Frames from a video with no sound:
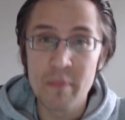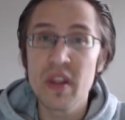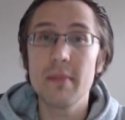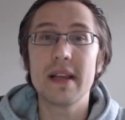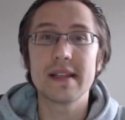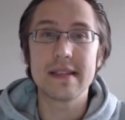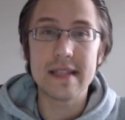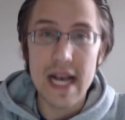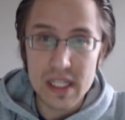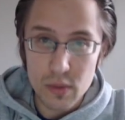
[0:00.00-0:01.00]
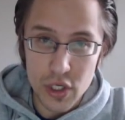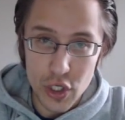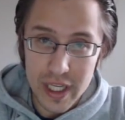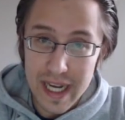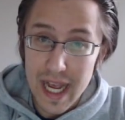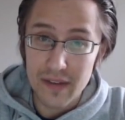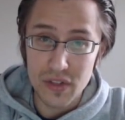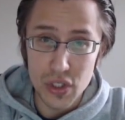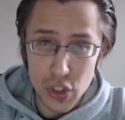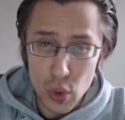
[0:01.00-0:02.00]
because that's what you're going to have
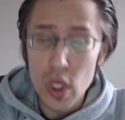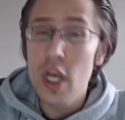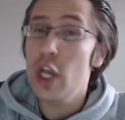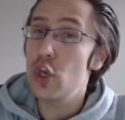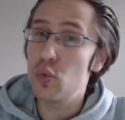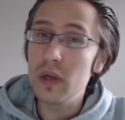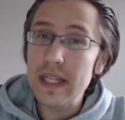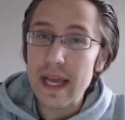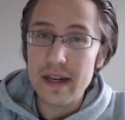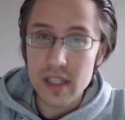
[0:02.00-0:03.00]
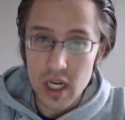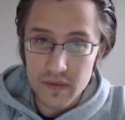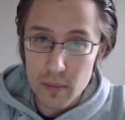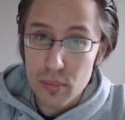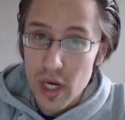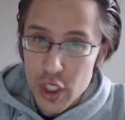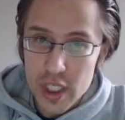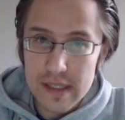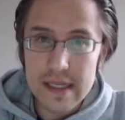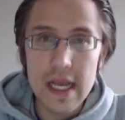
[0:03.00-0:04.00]
to do. You will get a ton of
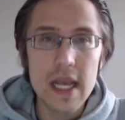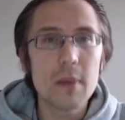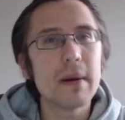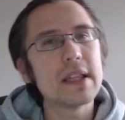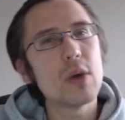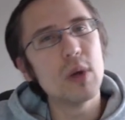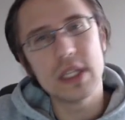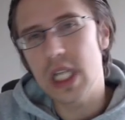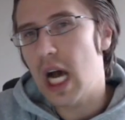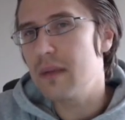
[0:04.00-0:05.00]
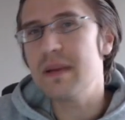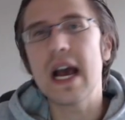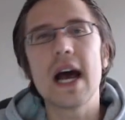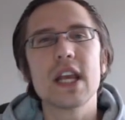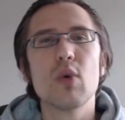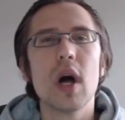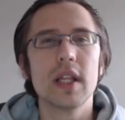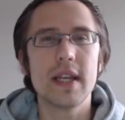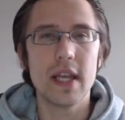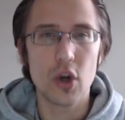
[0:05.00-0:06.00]
impressions, but they will not be high
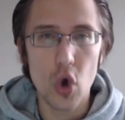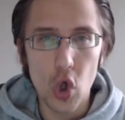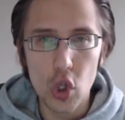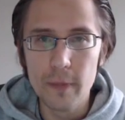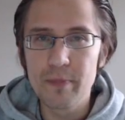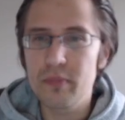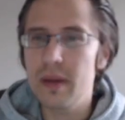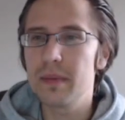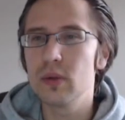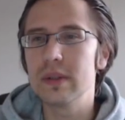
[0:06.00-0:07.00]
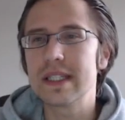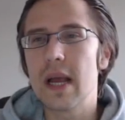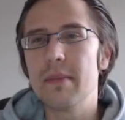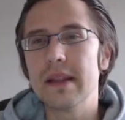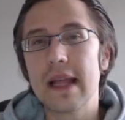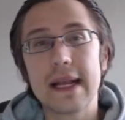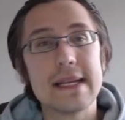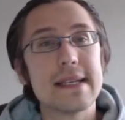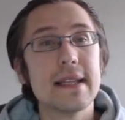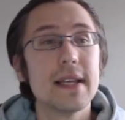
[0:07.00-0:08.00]
quality at all. People will type in, like I
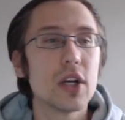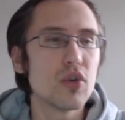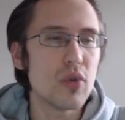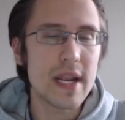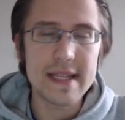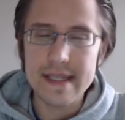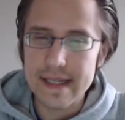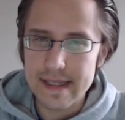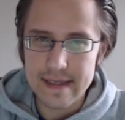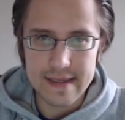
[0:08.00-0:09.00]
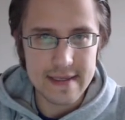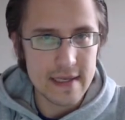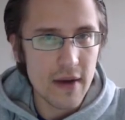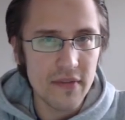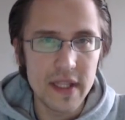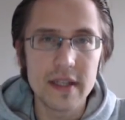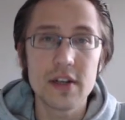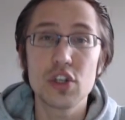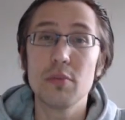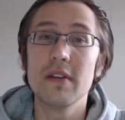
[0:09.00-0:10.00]
said, the craziest stuff in there,
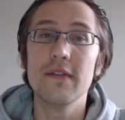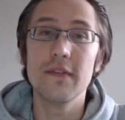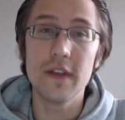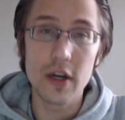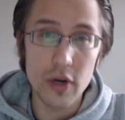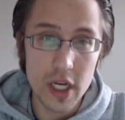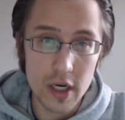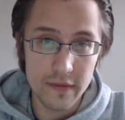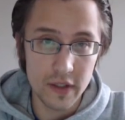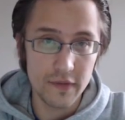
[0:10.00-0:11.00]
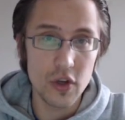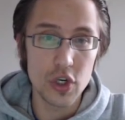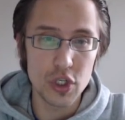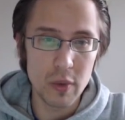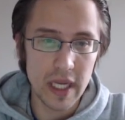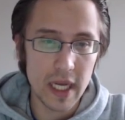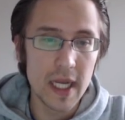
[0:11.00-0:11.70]
so be very careful if you're doing it.